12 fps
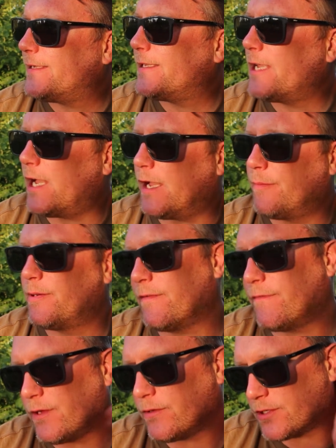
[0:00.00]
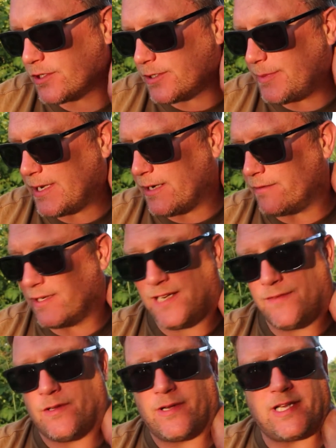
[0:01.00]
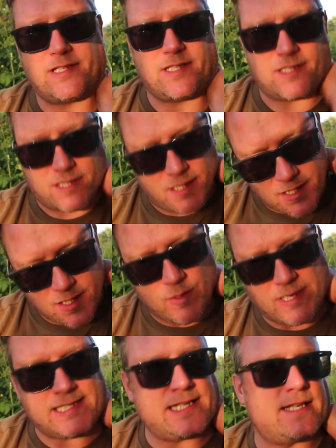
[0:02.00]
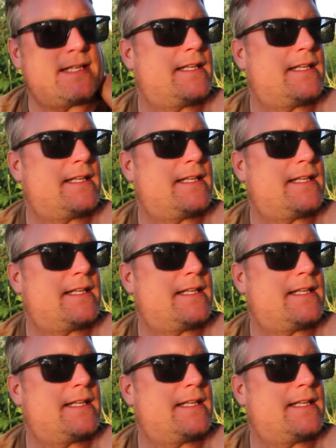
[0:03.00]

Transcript: yeah, but it feels good to be out, even though it is a sweaty